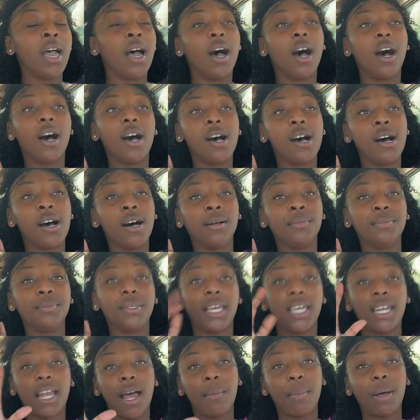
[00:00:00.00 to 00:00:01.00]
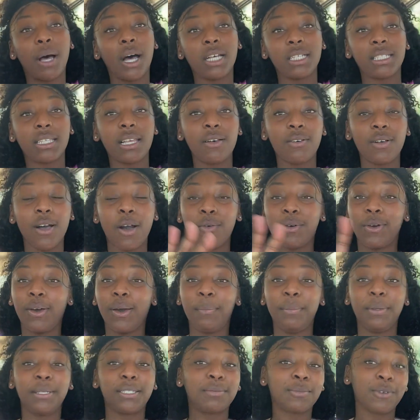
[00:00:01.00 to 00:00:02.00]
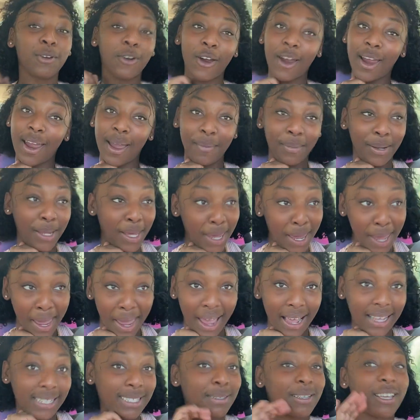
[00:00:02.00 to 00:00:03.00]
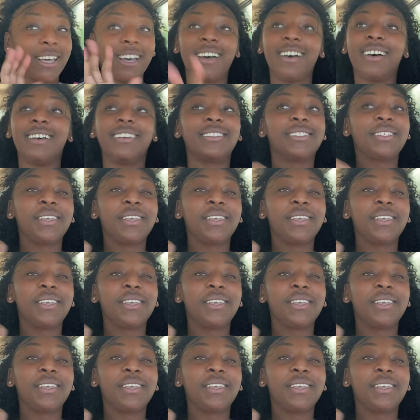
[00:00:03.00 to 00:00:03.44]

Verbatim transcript: And I'm also gonna cook me some crab legs, cause